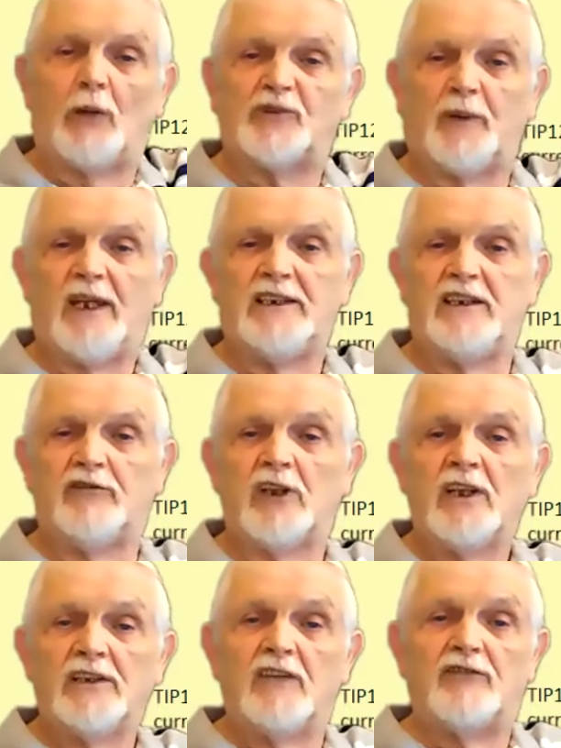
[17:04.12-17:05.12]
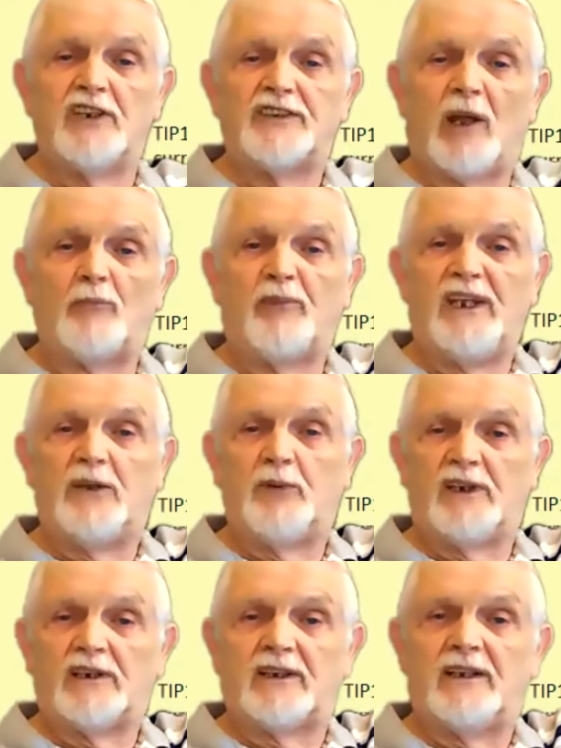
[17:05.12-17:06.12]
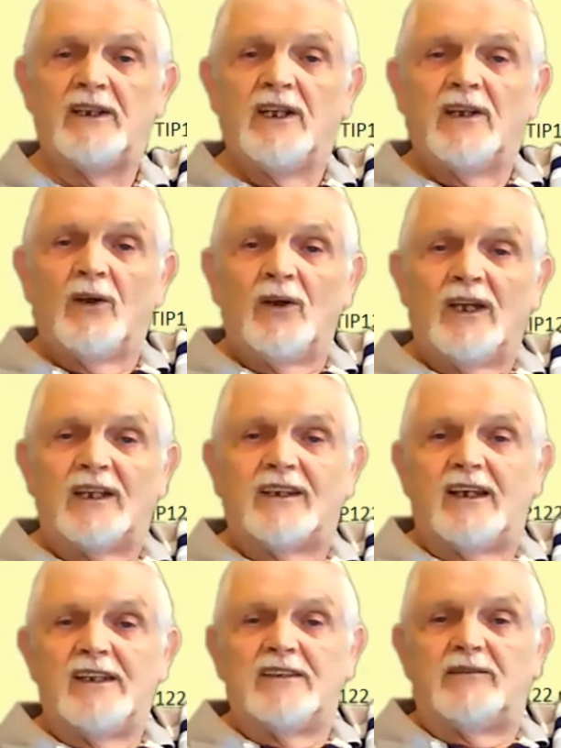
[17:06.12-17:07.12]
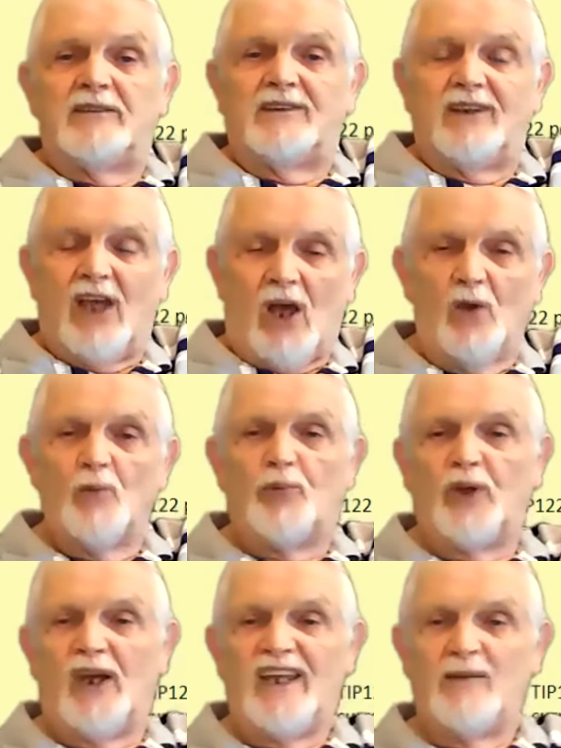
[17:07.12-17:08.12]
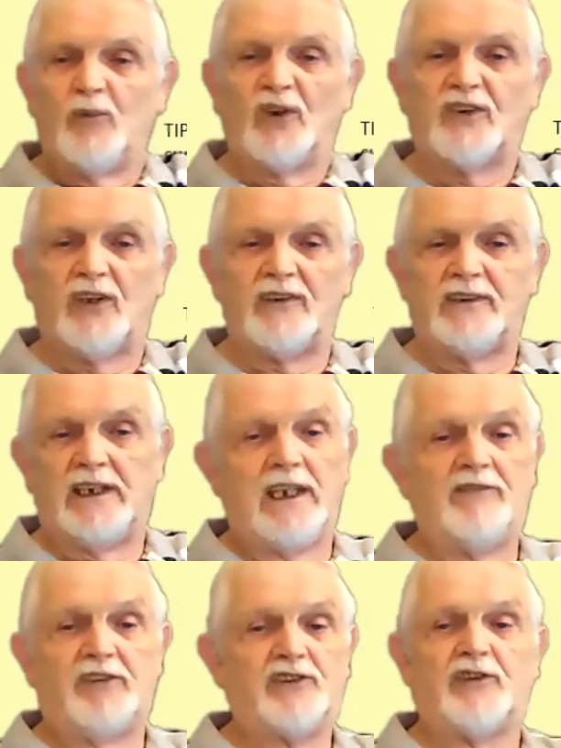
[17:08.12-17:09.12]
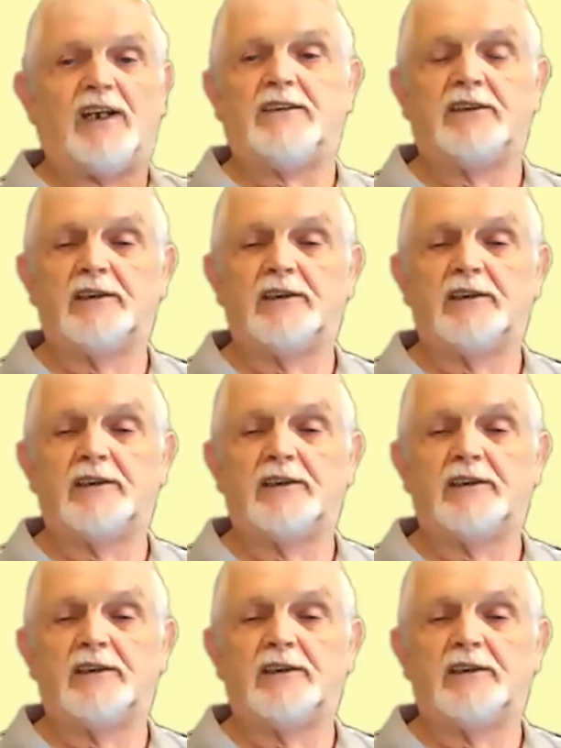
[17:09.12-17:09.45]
swinging. You've reached a peak where it can't output any more current, even if you tried.